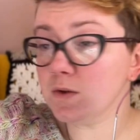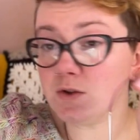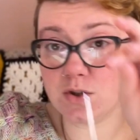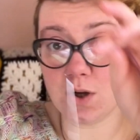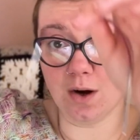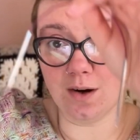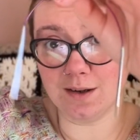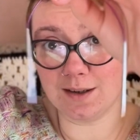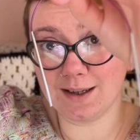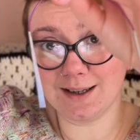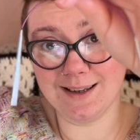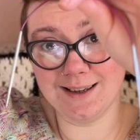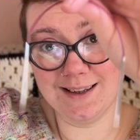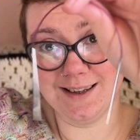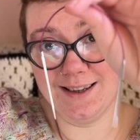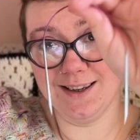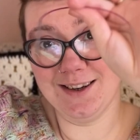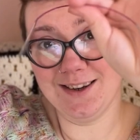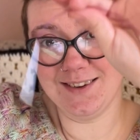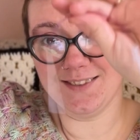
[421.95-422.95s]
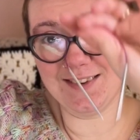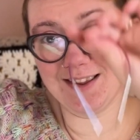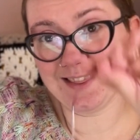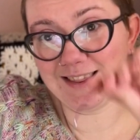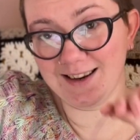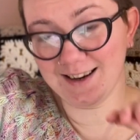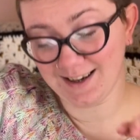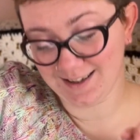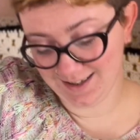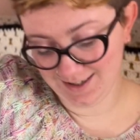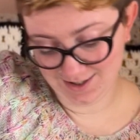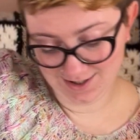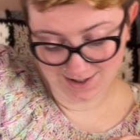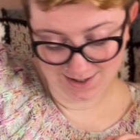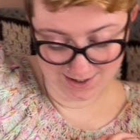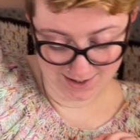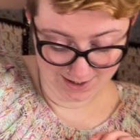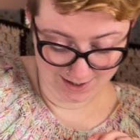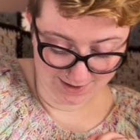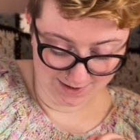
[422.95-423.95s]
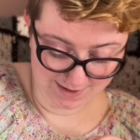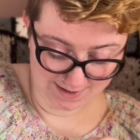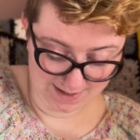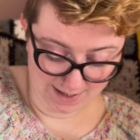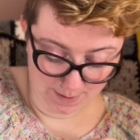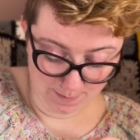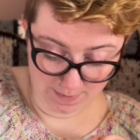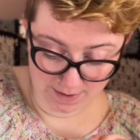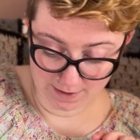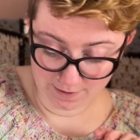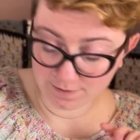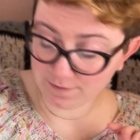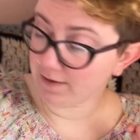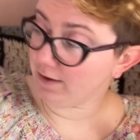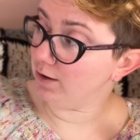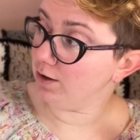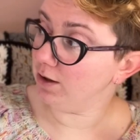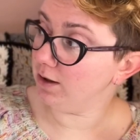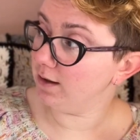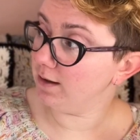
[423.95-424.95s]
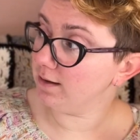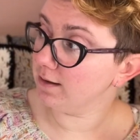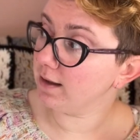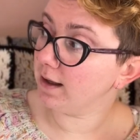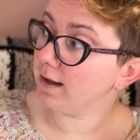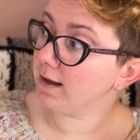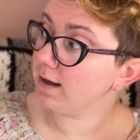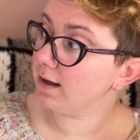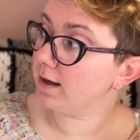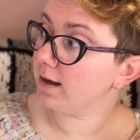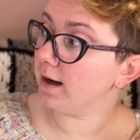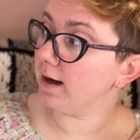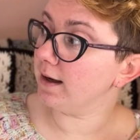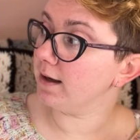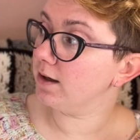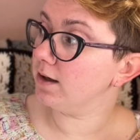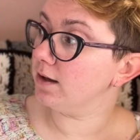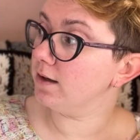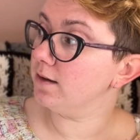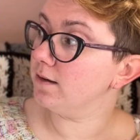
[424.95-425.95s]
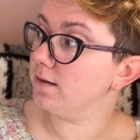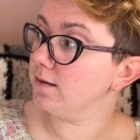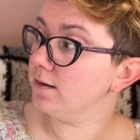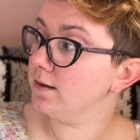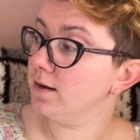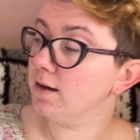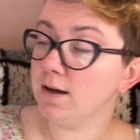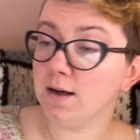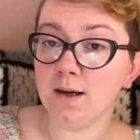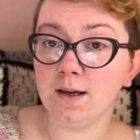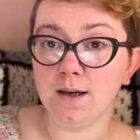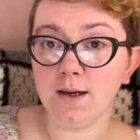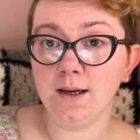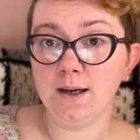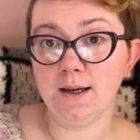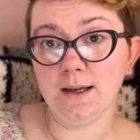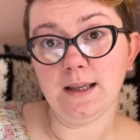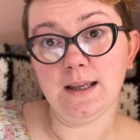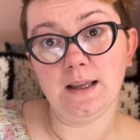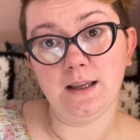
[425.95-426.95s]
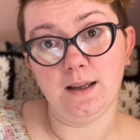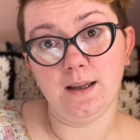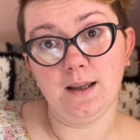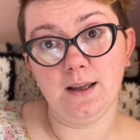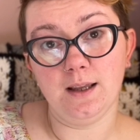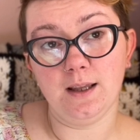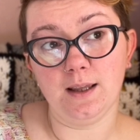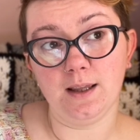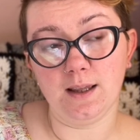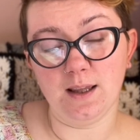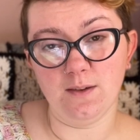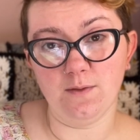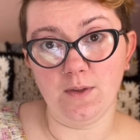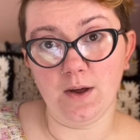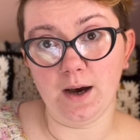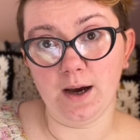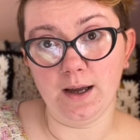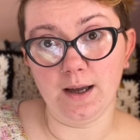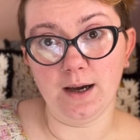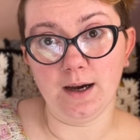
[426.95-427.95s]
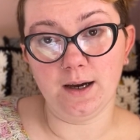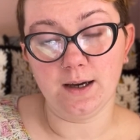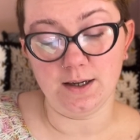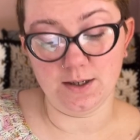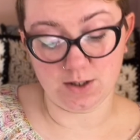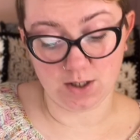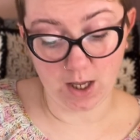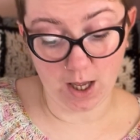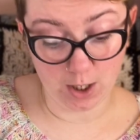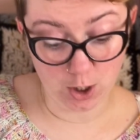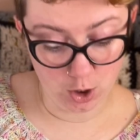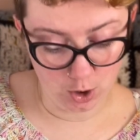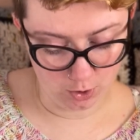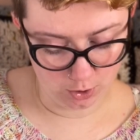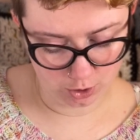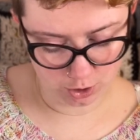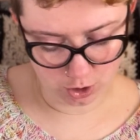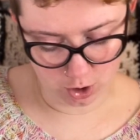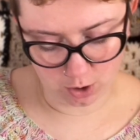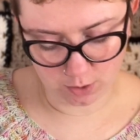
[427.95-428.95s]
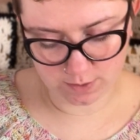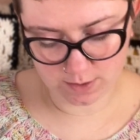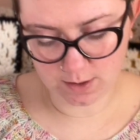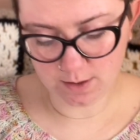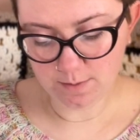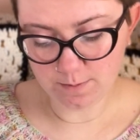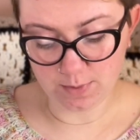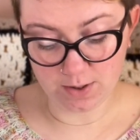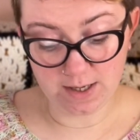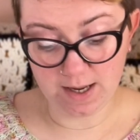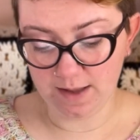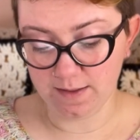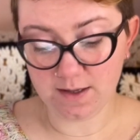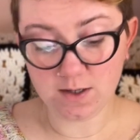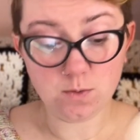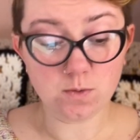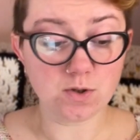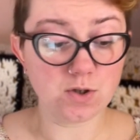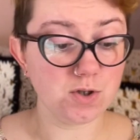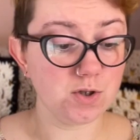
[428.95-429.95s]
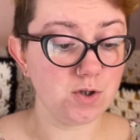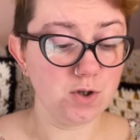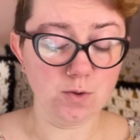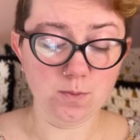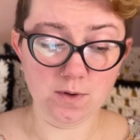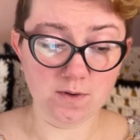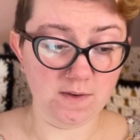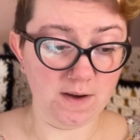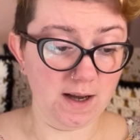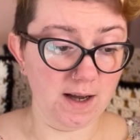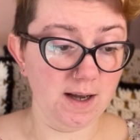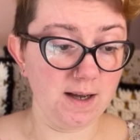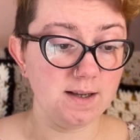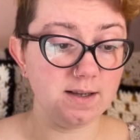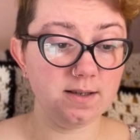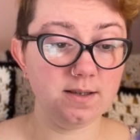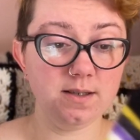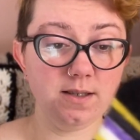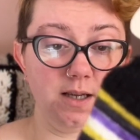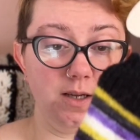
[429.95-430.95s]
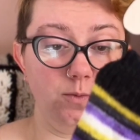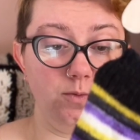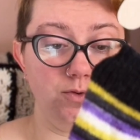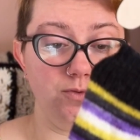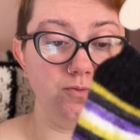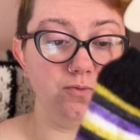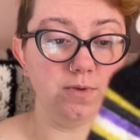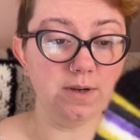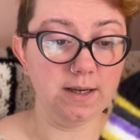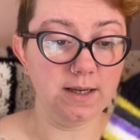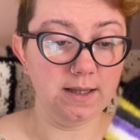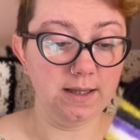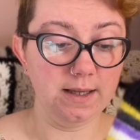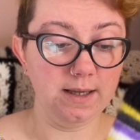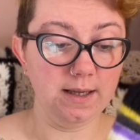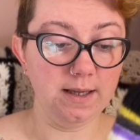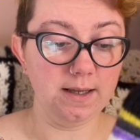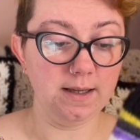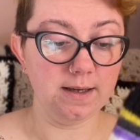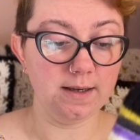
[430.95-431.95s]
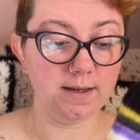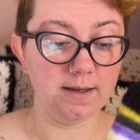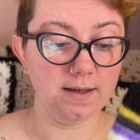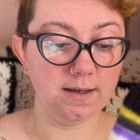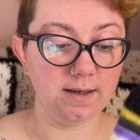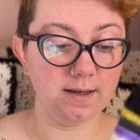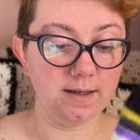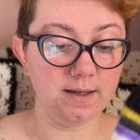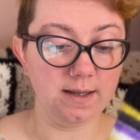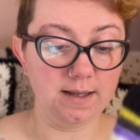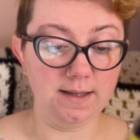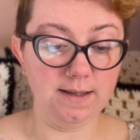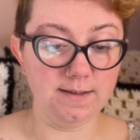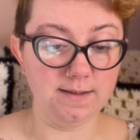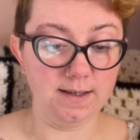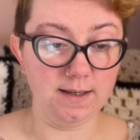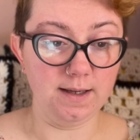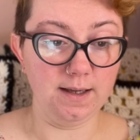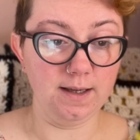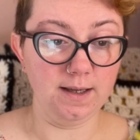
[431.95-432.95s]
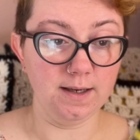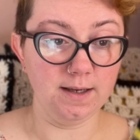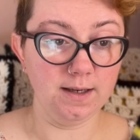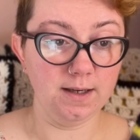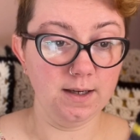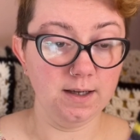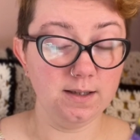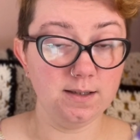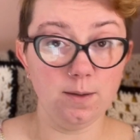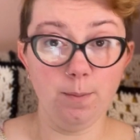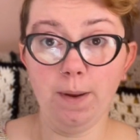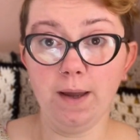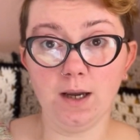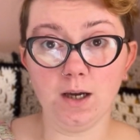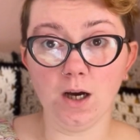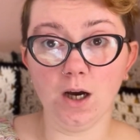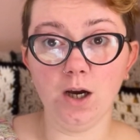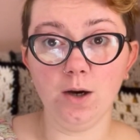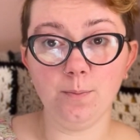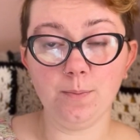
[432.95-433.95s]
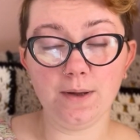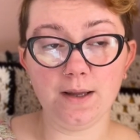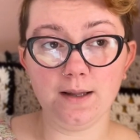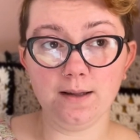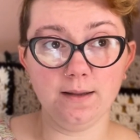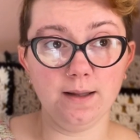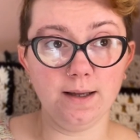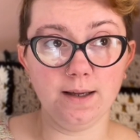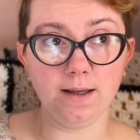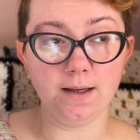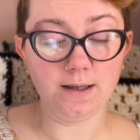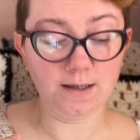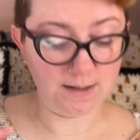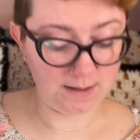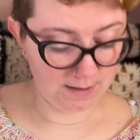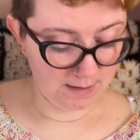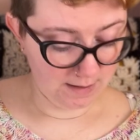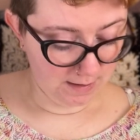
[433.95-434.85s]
sock with the 9-inch circulars, I might feel like I can give the higher another shot. But yeah, this was super fast. It was really easy to pick up. Like,